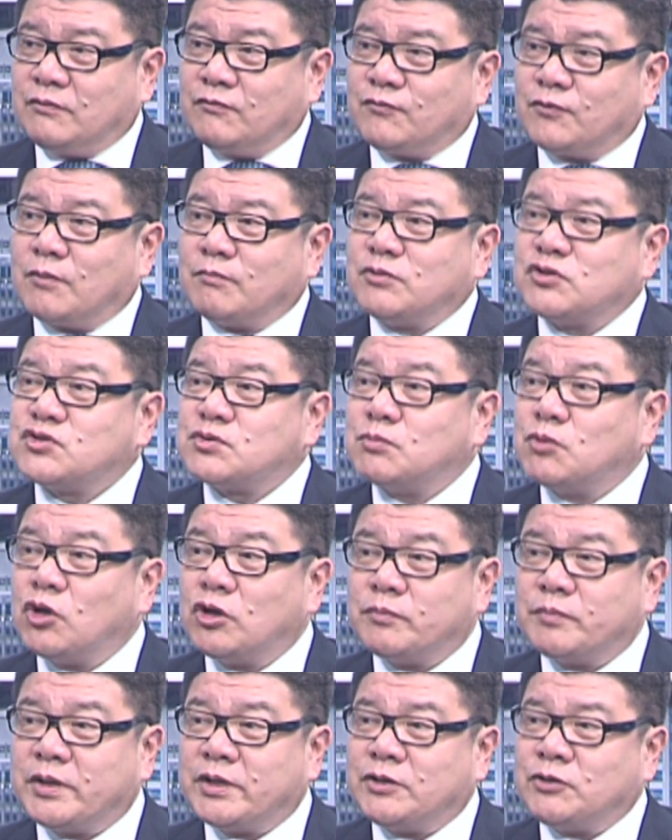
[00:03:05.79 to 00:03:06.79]
from the
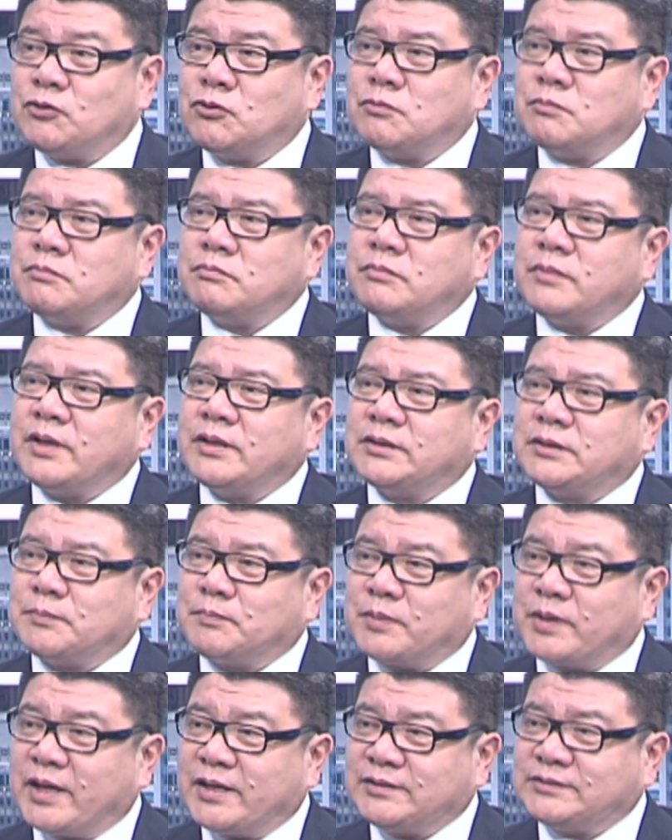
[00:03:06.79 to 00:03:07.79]
small, medium
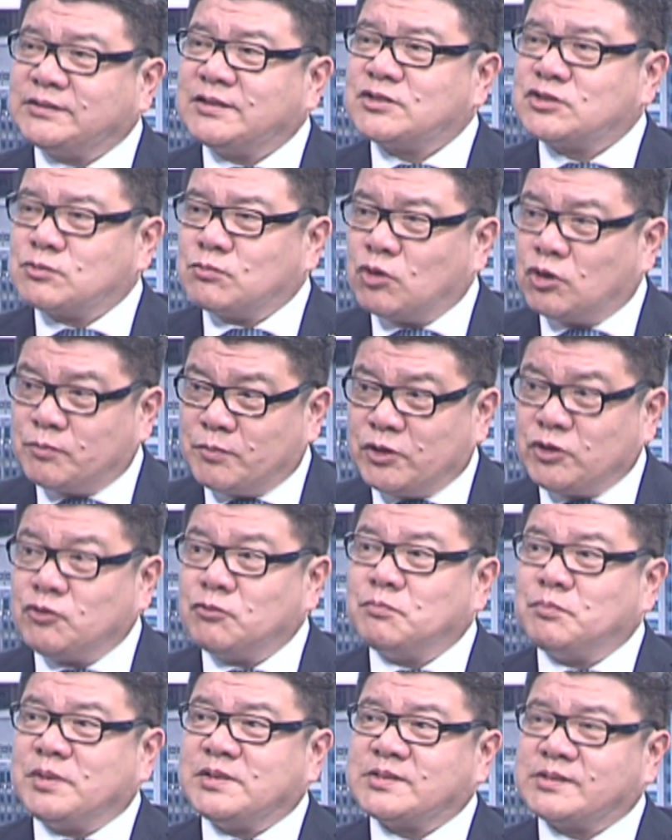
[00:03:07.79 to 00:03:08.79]
enterprise, small,
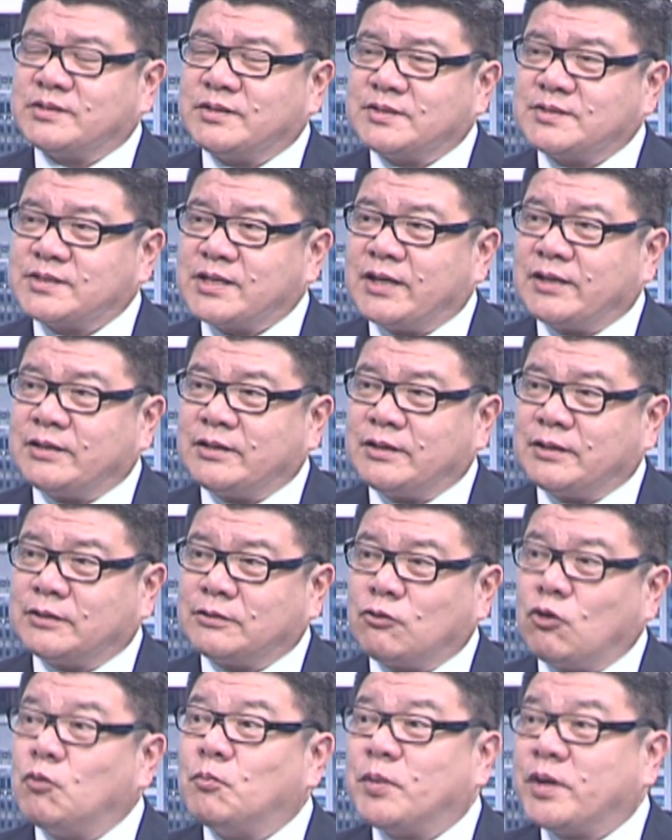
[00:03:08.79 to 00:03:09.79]
medium business, and the
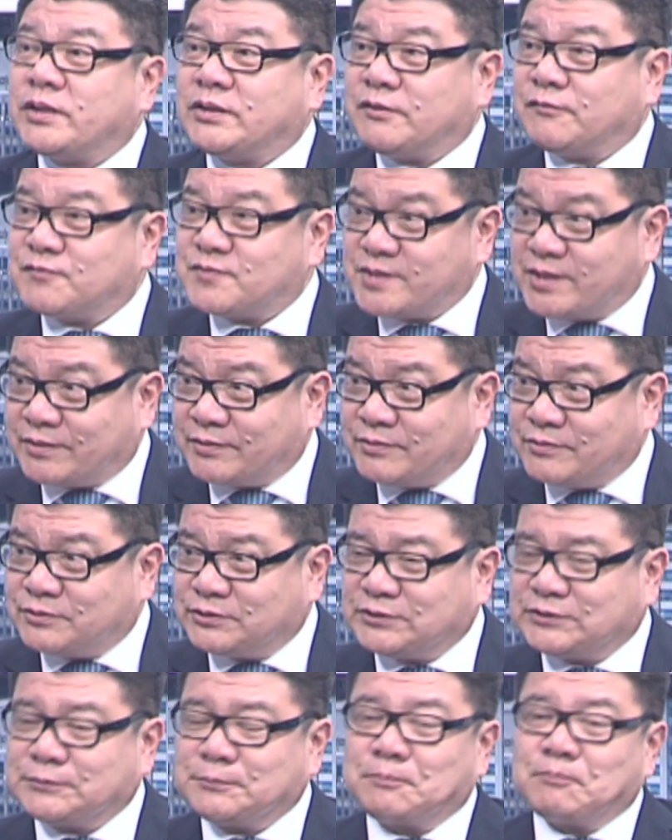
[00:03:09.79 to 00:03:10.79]
cooperative sectors.